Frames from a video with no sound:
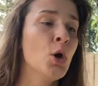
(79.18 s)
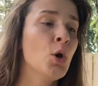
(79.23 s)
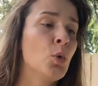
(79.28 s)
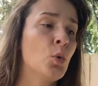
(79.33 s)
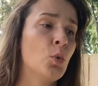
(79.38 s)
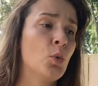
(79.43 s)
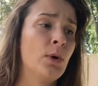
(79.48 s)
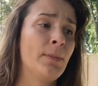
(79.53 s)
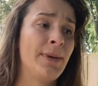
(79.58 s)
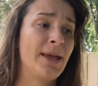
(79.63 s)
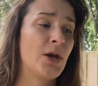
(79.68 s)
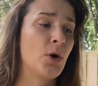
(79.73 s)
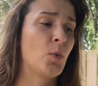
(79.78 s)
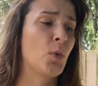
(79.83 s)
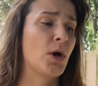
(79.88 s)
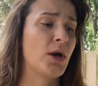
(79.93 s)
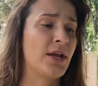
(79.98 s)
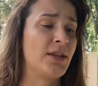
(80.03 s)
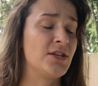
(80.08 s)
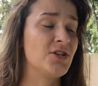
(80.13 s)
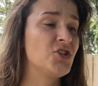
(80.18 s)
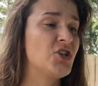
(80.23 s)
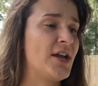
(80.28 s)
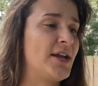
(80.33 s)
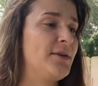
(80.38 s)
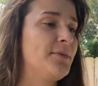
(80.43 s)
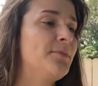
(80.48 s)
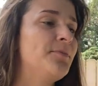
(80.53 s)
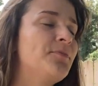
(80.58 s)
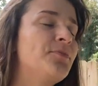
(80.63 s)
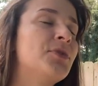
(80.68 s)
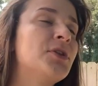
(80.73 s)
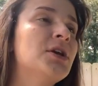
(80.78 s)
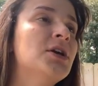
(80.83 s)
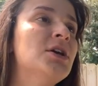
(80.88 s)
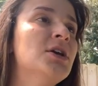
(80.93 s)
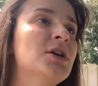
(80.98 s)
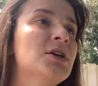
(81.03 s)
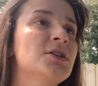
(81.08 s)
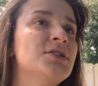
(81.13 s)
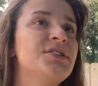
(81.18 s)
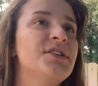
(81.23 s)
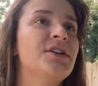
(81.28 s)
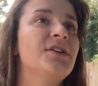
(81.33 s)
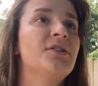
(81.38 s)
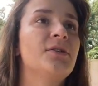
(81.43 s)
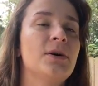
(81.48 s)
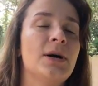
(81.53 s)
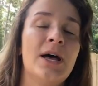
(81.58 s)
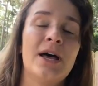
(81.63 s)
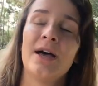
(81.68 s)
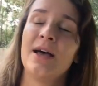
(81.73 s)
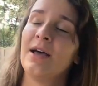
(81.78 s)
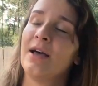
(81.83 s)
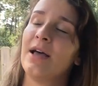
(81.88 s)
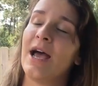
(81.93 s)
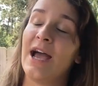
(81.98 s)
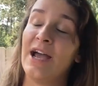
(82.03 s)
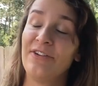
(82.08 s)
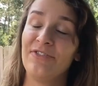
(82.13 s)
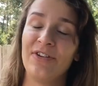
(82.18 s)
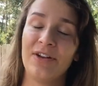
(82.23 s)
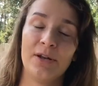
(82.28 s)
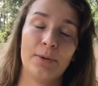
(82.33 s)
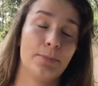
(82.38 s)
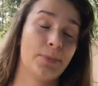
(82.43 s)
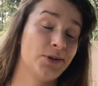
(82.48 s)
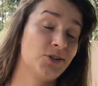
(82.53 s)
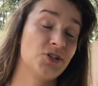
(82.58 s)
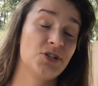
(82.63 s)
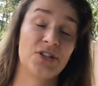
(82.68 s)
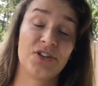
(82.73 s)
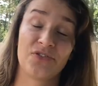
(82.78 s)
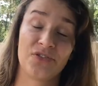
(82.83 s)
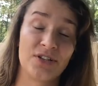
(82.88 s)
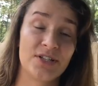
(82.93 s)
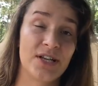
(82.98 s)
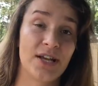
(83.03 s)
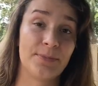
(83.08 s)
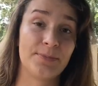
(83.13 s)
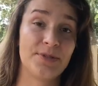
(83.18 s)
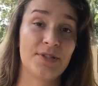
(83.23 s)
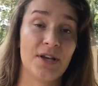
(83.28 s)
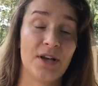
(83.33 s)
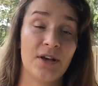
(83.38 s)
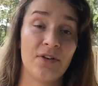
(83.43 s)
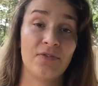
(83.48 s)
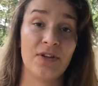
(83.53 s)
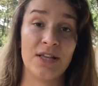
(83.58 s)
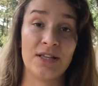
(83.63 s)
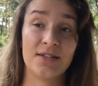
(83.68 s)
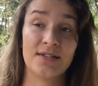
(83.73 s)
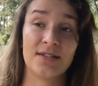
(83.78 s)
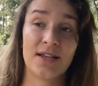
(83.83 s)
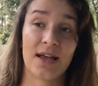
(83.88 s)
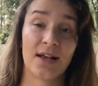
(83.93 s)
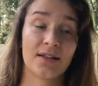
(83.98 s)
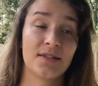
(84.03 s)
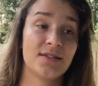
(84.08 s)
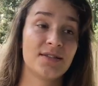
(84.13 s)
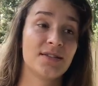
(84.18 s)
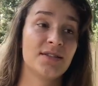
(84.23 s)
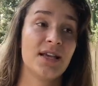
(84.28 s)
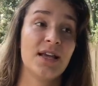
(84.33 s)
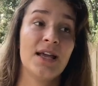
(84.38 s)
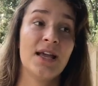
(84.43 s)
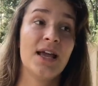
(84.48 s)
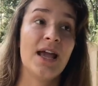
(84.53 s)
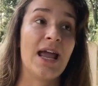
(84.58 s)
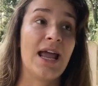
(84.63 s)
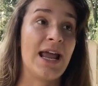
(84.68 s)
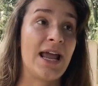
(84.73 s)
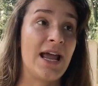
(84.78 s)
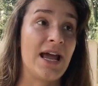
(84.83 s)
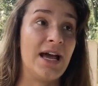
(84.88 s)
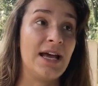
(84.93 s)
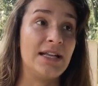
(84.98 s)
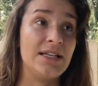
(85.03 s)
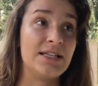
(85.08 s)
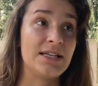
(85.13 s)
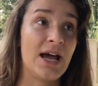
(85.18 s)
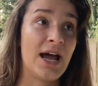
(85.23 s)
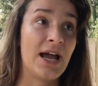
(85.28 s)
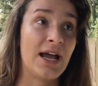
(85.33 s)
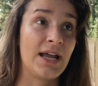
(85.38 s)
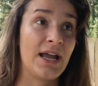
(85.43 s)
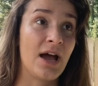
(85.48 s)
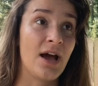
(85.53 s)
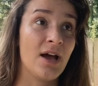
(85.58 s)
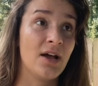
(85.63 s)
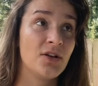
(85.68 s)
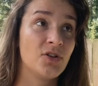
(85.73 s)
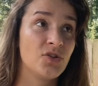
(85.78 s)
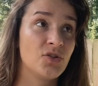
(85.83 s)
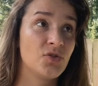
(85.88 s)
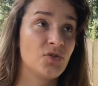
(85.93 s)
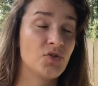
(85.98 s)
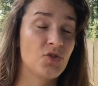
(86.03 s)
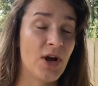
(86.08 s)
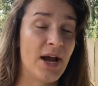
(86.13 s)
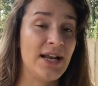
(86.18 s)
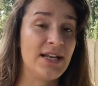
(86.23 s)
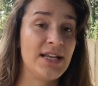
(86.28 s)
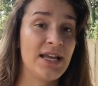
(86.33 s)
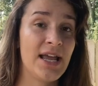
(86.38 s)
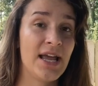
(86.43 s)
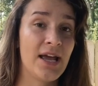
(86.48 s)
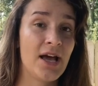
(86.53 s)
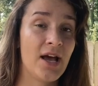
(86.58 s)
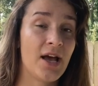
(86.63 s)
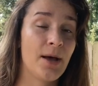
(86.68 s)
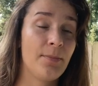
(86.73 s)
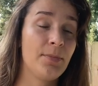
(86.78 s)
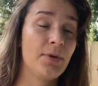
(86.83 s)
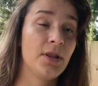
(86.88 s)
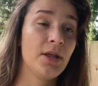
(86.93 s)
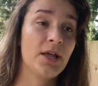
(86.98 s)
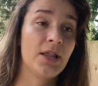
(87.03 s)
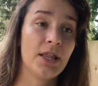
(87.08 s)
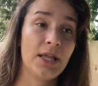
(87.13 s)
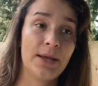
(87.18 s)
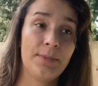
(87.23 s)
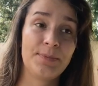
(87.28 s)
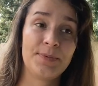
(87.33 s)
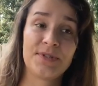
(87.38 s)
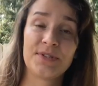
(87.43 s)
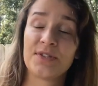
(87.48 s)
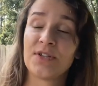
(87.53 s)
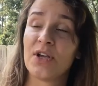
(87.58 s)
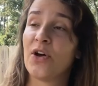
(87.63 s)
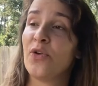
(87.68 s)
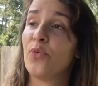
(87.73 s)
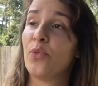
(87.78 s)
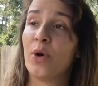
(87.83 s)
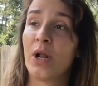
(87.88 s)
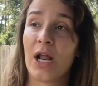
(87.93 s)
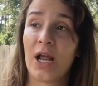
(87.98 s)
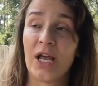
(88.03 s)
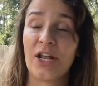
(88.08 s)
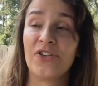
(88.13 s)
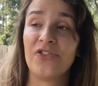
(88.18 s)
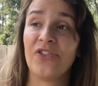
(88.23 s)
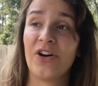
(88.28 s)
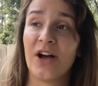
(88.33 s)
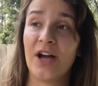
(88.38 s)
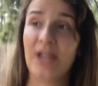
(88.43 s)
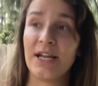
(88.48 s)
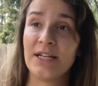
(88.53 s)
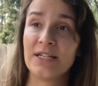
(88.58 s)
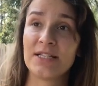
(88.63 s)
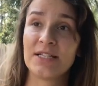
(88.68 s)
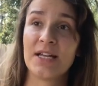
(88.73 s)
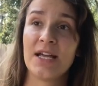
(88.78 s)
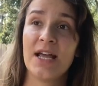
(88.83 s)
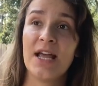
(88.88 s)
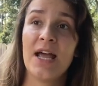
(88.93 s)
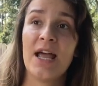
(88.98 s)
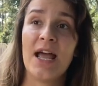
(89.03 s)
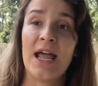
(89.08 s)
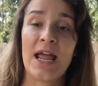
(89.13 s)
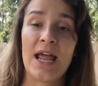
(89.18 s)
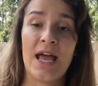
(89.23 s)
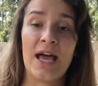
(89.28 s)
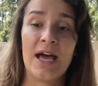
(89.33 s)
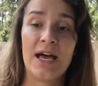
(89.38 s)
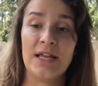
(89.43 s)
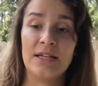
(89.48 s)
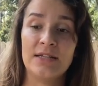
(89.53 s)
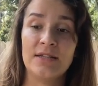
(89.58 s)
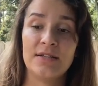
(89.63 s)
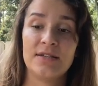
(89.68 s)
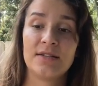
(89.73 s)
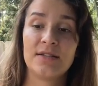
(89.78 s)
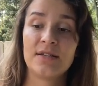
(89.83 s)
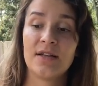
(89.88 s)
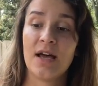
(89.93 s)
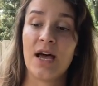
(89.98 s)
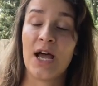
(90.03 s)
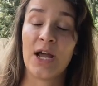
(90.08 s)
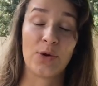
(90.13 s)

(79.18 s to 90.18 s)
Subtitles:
we'll make it work in the shade. So I found a bunch of different types of insects, and I tried to get a couple of clips of what I could find, and I